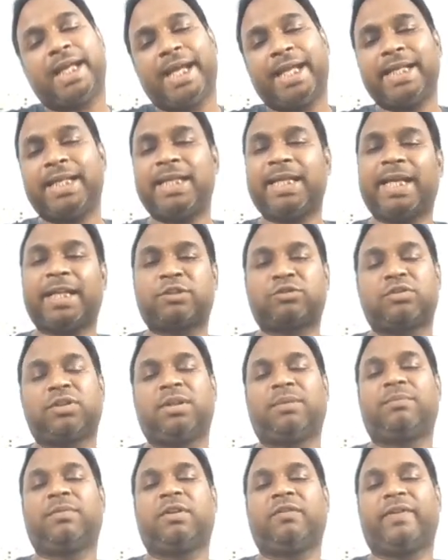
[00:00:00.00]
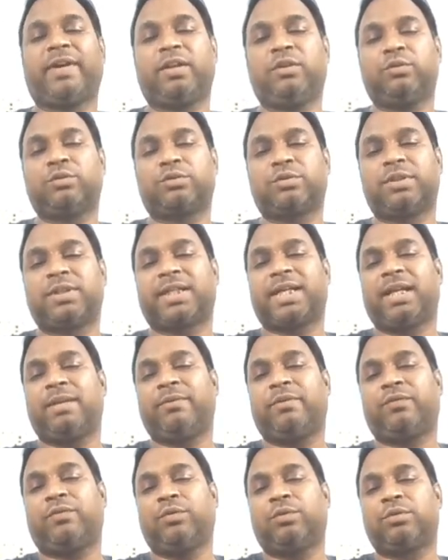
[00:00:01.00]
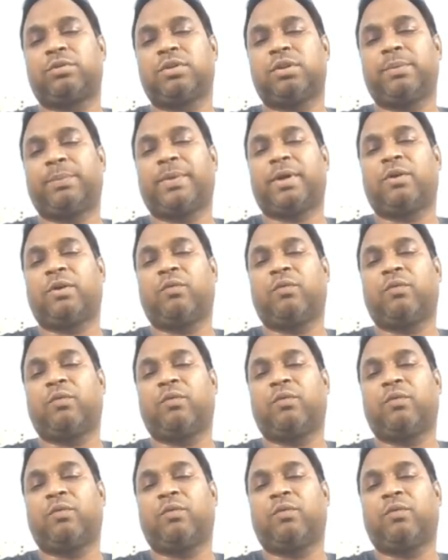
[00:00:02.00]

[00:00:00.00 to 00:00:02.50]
any natural number value. So it can be 4 to the power